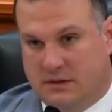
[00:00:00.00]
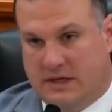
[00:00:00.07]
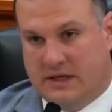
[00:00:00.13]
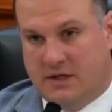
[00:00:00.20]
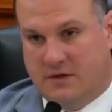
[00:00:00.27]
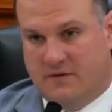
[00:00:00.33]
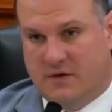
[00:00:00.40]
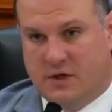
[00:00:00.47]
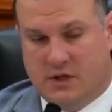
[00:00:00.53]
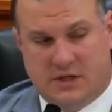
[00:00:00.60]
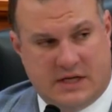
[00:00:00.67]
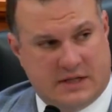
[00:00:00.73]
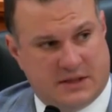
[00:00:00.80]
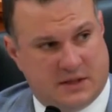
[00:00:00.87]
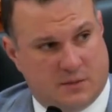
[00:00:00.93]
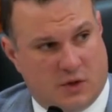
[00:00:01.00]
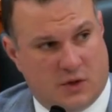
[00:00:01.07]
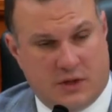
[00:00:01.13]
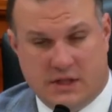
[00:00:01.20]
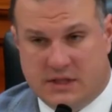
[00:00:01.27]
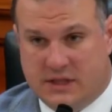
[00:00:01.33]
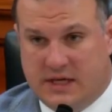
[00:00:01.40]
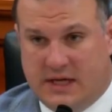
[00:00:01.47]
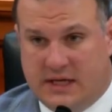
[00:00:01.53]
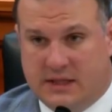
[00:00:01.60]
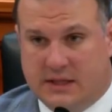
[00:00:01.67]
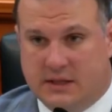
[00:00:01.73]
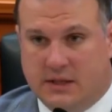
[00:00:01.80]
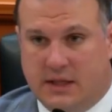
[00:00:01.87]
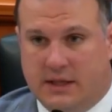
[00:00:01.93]
you for your testimony today,
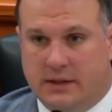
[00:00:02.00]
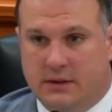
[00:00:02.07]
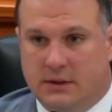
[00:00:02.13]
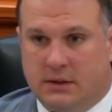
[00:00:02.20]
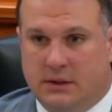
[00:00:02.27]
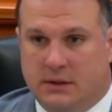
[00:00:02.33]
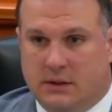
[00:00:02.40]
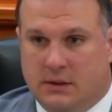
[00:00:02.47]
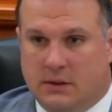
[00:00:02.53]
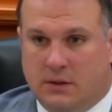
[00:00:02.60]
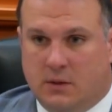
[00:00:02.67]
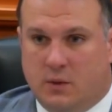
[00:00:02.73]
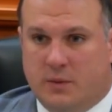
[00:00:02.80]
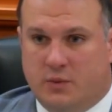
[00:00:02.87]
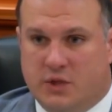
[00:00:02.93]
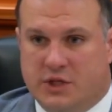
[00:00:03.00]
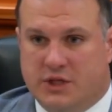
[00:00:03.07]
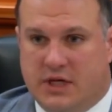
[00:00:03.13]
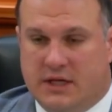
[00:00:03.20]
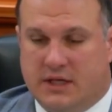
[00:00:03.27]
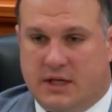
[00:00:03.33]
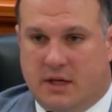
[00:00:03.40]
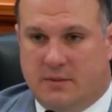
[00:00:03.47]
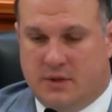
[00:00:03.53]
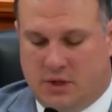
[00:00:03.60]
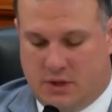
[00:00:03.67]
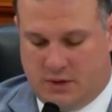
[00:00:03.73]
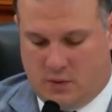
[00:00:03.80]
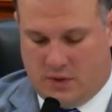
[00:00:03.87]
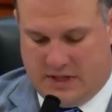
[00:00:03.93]
and we appreciate you coming all the
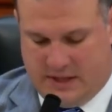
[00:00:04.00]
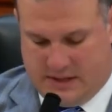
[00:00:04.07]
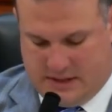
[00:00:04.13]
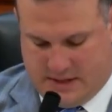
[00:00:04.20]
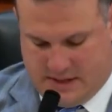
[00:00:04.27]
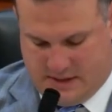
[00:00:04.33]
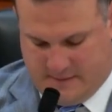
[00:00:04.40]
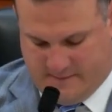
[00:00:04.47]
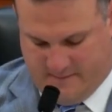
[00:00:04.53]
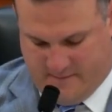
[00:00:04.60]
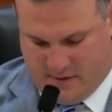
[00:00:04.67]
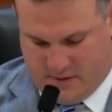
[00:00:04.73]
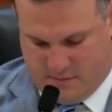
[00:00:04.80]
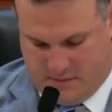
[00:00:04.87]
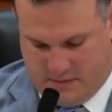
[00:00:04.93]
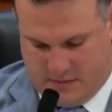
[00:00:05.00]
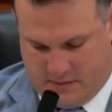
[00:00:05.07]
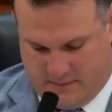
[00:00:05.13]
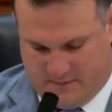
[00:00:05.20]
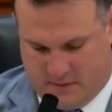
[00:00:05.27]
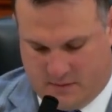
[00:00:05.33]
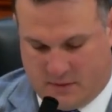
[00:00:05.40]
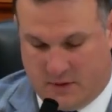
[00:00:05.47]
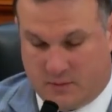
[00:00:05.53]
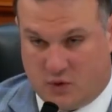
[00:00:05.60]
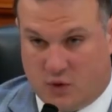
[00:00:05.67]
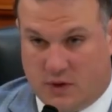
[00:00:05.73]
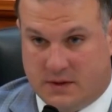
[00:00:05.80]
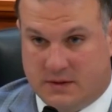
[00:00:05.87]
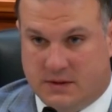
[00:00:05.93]
way from up
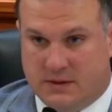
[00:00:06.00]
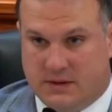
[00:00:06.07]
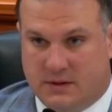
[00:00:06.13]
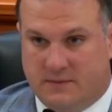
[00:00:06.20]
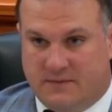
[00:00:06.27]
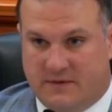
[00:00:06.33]
north, so thank